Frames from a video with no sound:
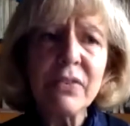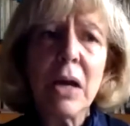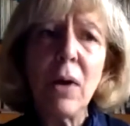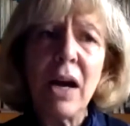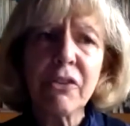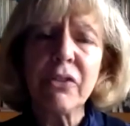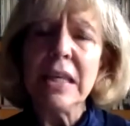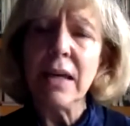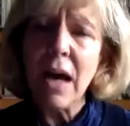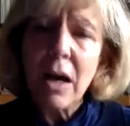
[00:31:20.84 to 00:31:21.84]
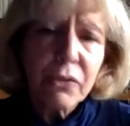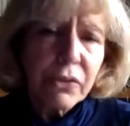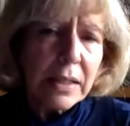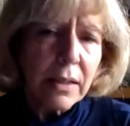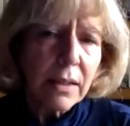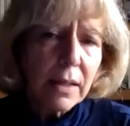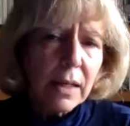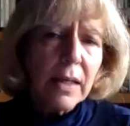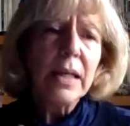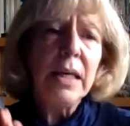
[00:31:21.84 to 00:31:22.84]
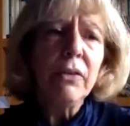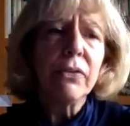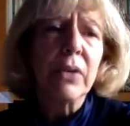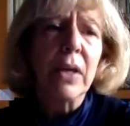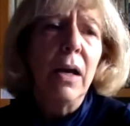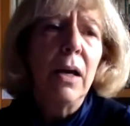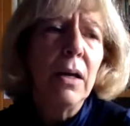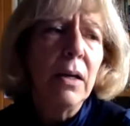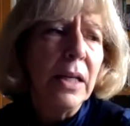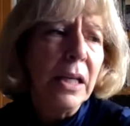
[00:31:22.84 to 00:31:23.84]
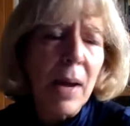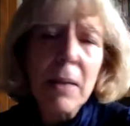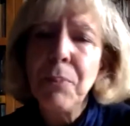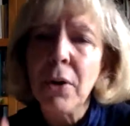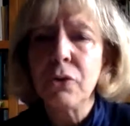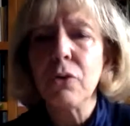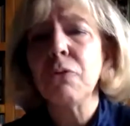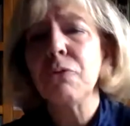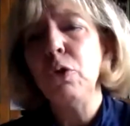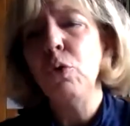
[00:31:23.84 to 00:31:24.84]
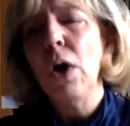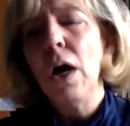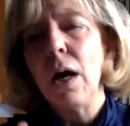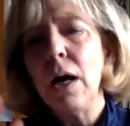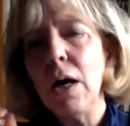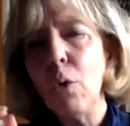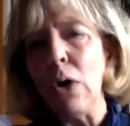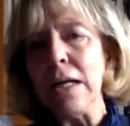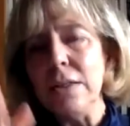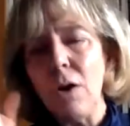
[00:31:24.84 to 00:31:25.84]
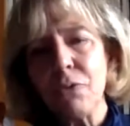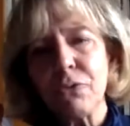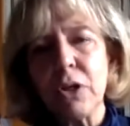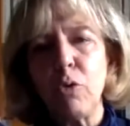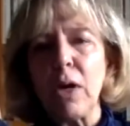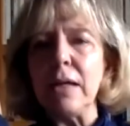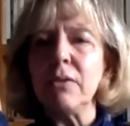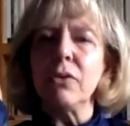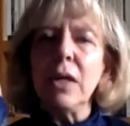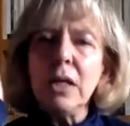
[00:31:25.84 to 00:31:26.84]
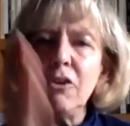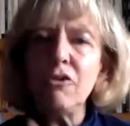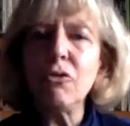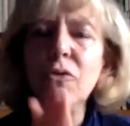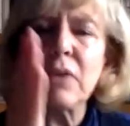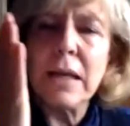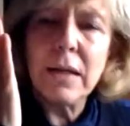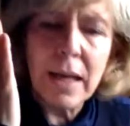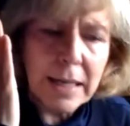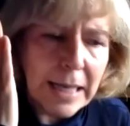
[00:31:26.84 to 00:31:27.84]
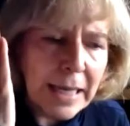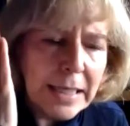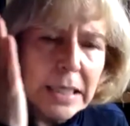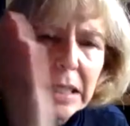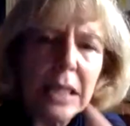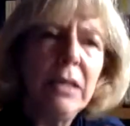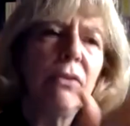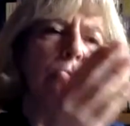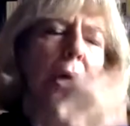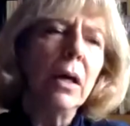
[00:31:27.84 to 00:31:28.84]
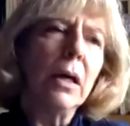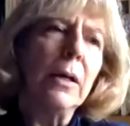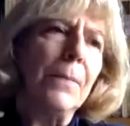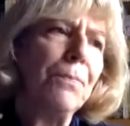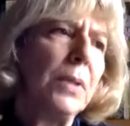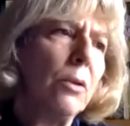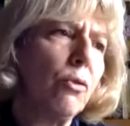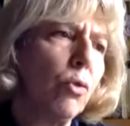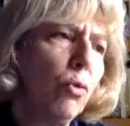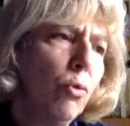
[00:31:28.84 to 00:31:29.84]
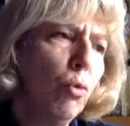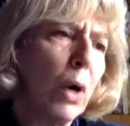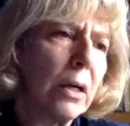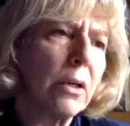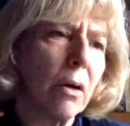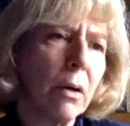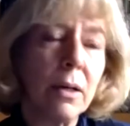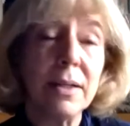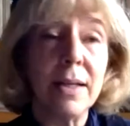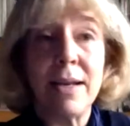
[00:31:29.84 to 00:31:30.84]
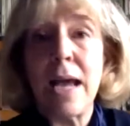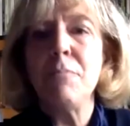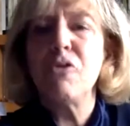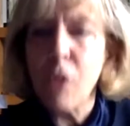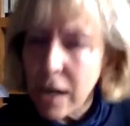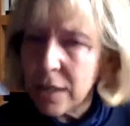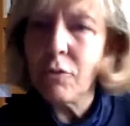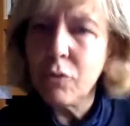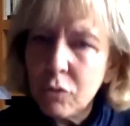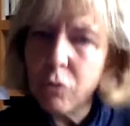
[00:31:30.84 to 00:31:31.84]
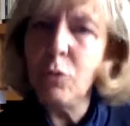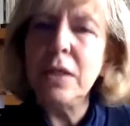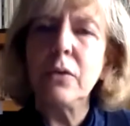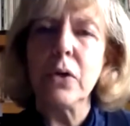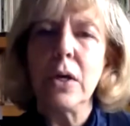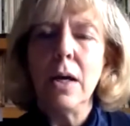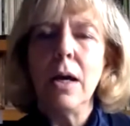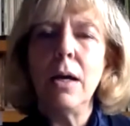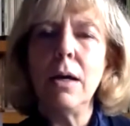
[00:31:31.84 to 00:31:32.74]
And so I think housing is, uh, in my point of view, uh, one of the great issues and, and, and keys um, to work on, and I'm trying to do it.